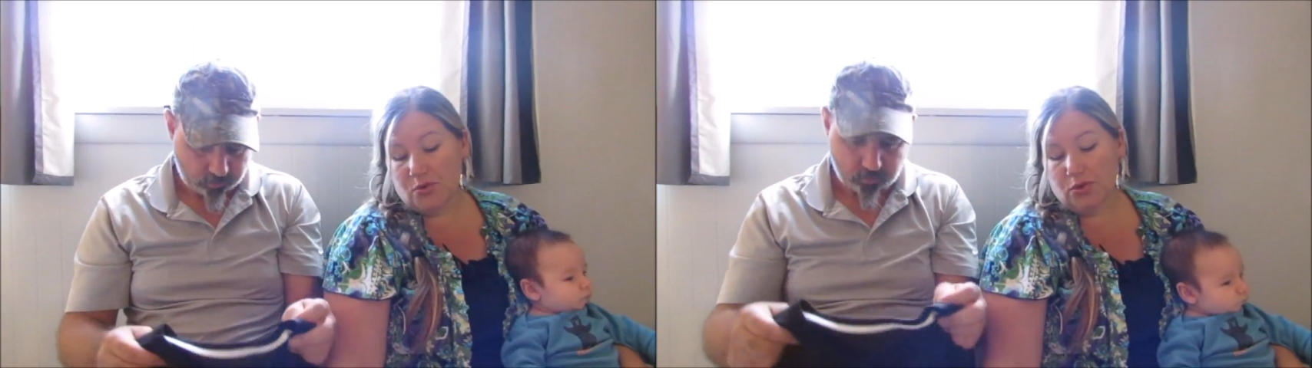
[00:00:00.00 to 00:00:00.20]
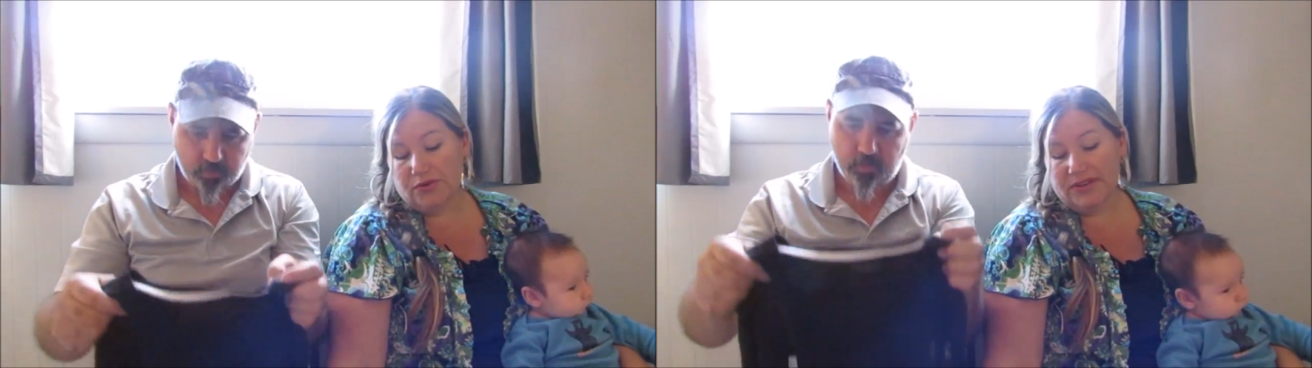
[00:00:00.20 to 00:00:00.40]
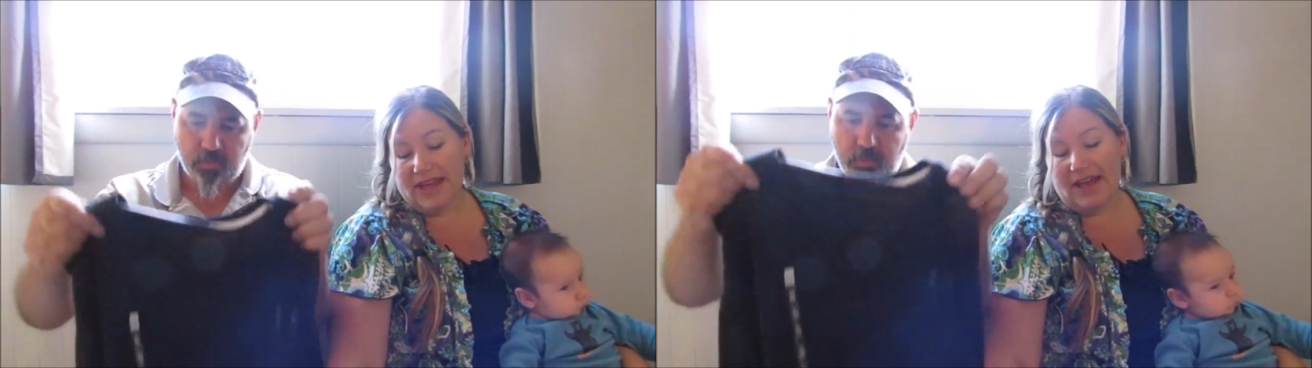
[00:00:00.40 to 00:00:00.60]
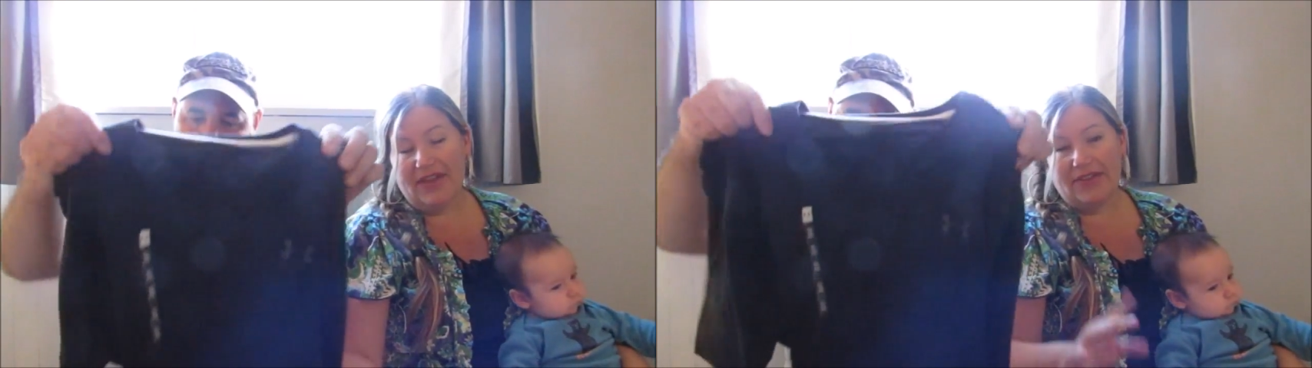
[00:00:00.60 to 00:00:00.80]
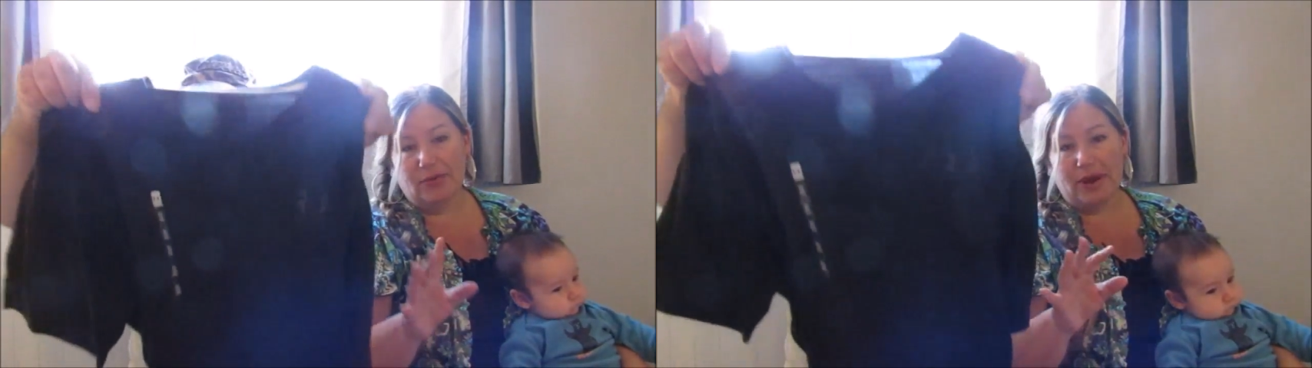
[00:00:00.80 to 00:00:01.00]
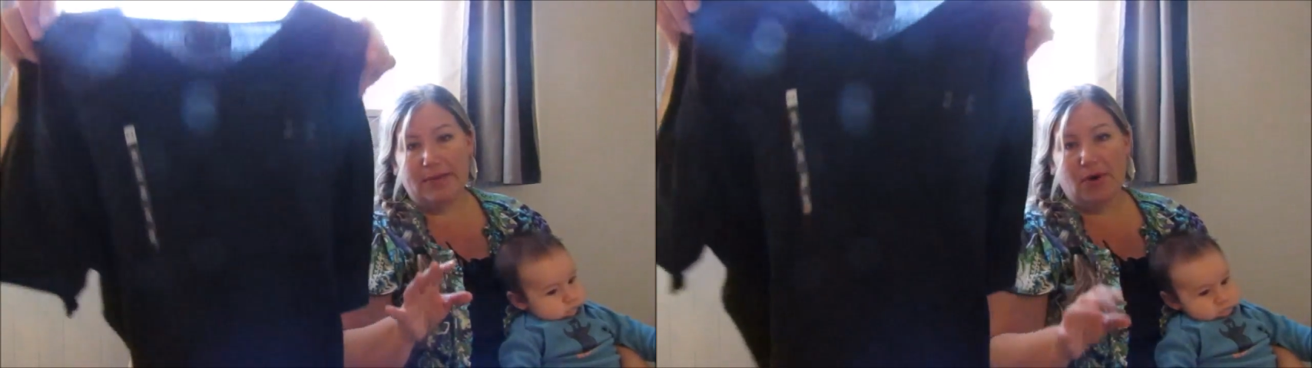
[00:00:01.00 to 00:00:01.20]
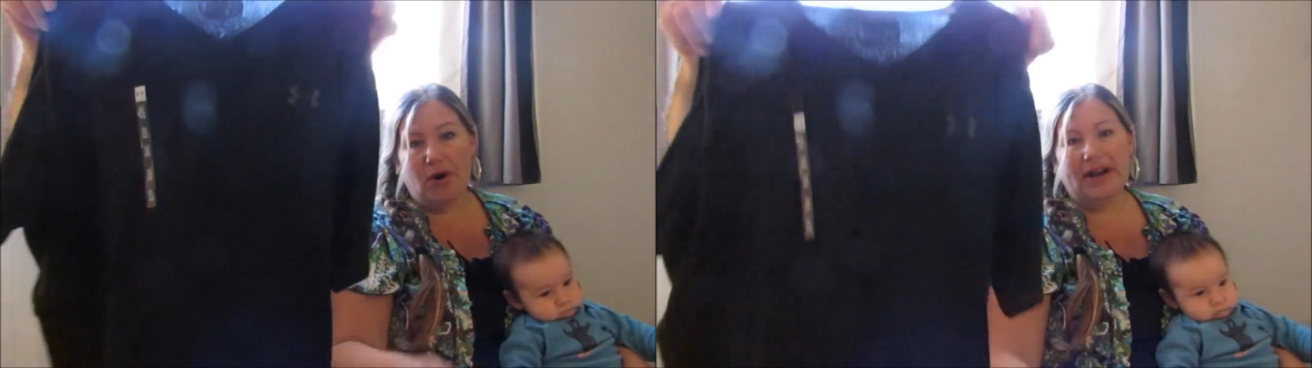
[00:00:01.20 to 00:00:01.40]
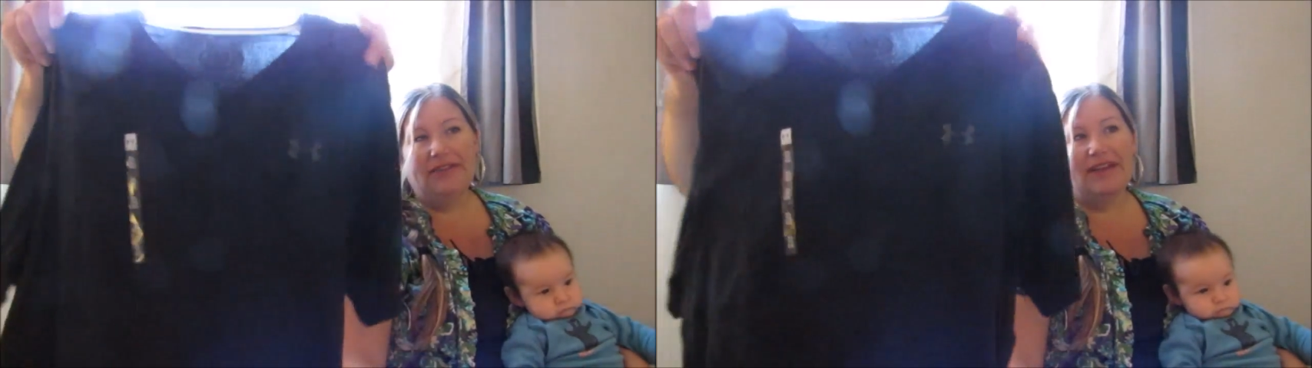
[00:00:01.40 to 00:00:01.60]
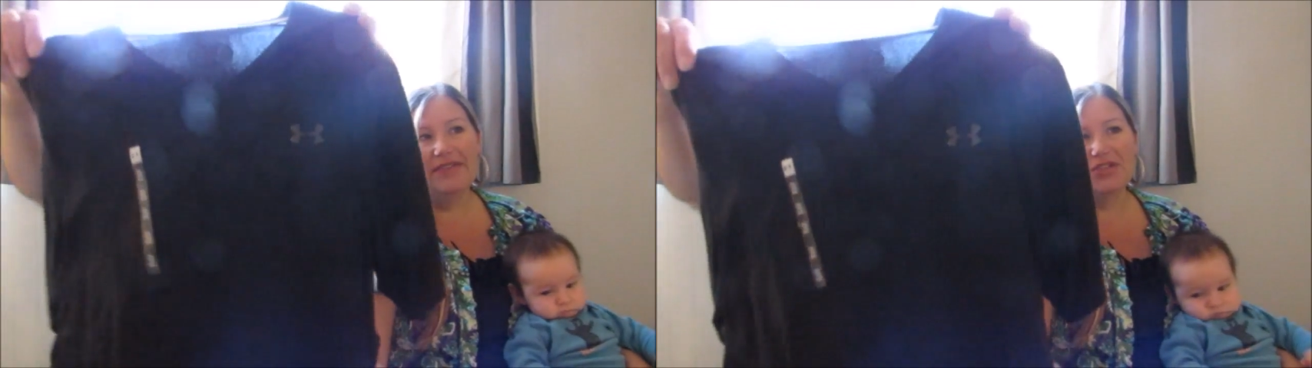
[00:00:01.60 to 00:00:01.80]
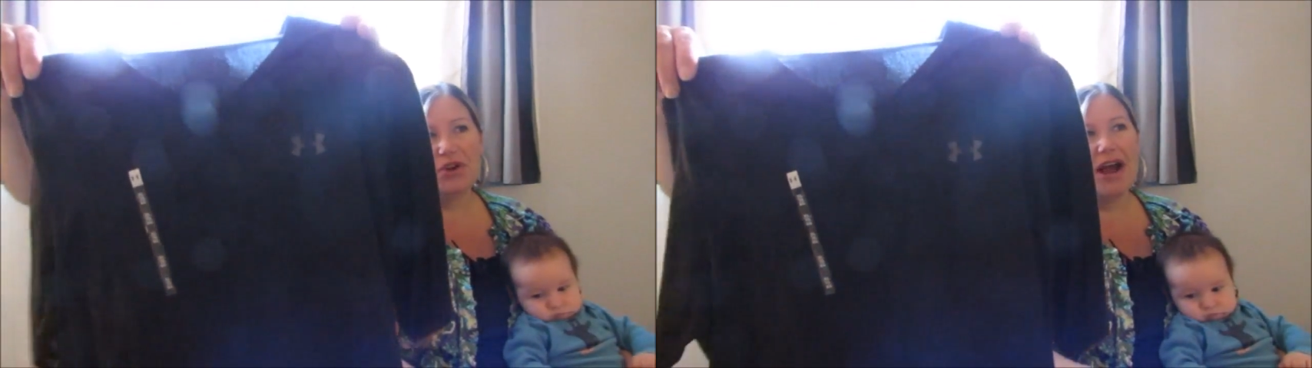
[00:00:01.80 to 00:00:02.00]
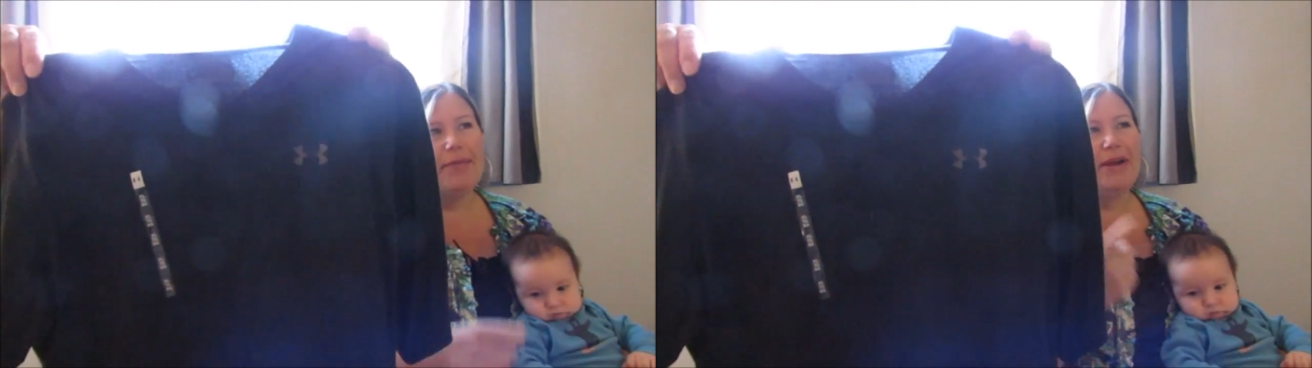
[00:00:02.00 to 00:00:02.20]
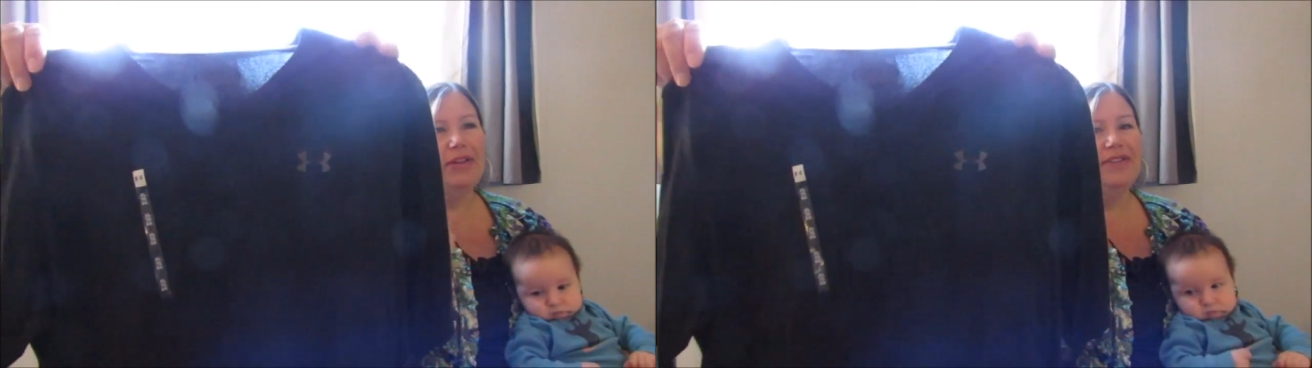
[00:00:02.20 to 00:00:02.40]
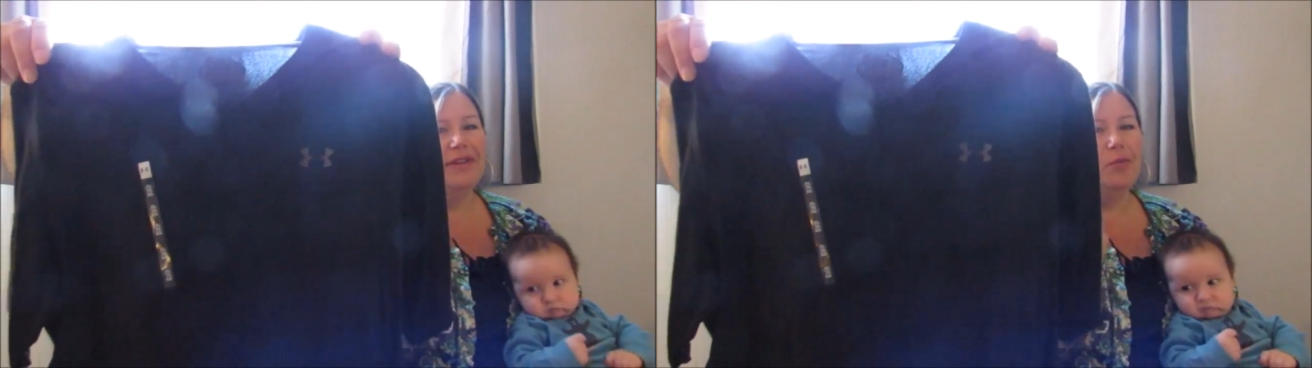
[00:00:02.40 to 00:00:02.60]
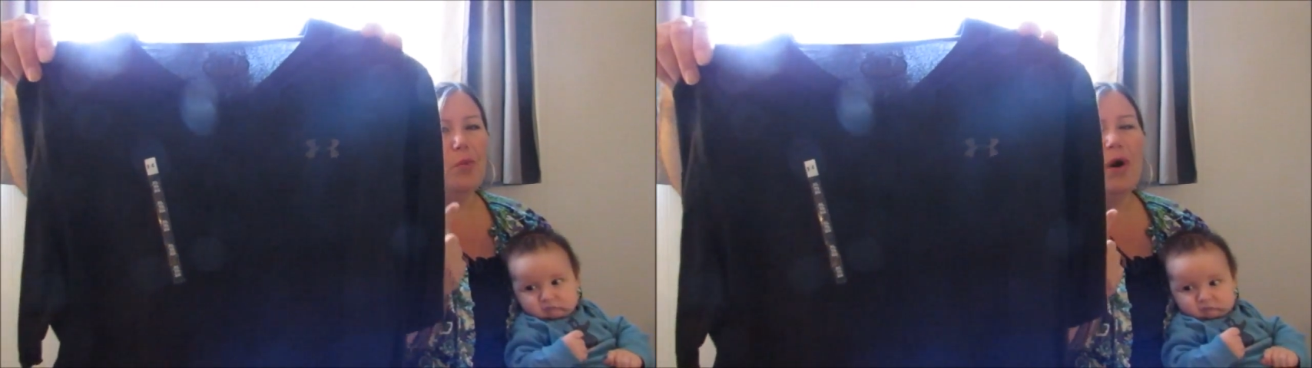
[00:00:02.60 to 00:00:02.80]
Speaker 1: cooler than that. They had the rainbow on it and they had the strap. I only found